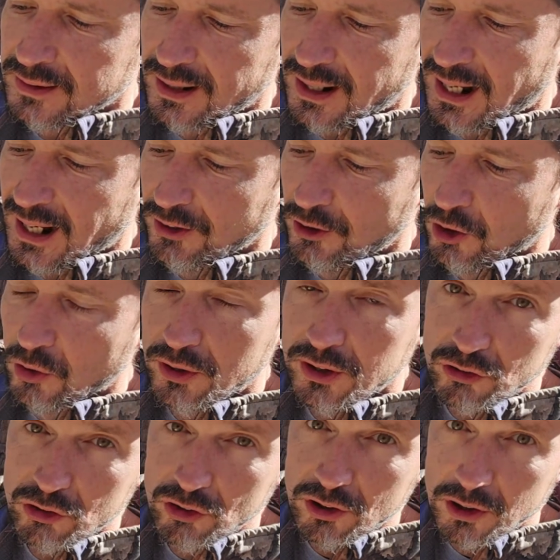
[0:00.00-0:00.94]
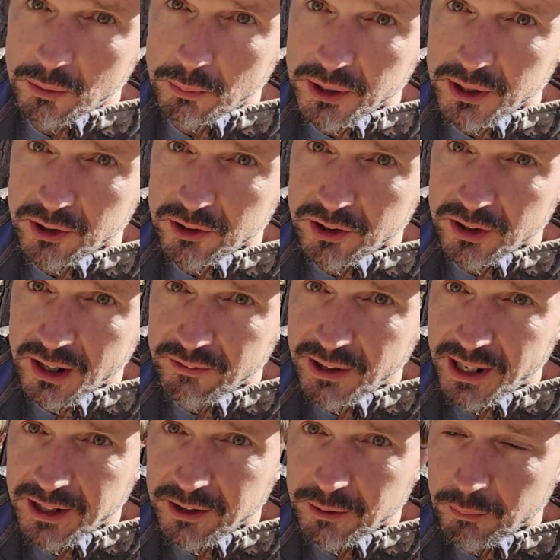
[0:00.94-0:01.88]
I know these are going to be good. I've
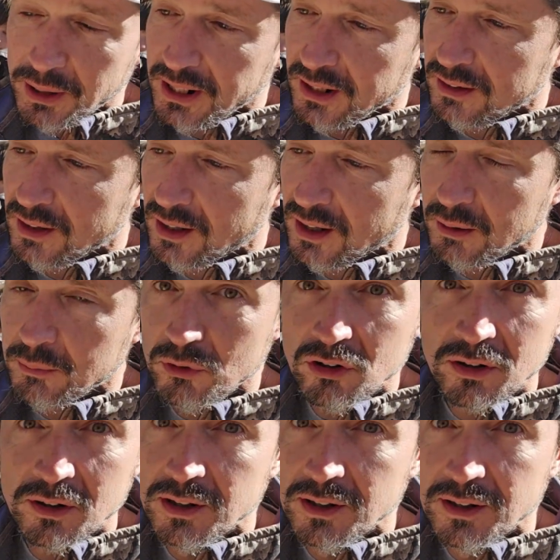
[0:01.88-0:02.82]
had them many times.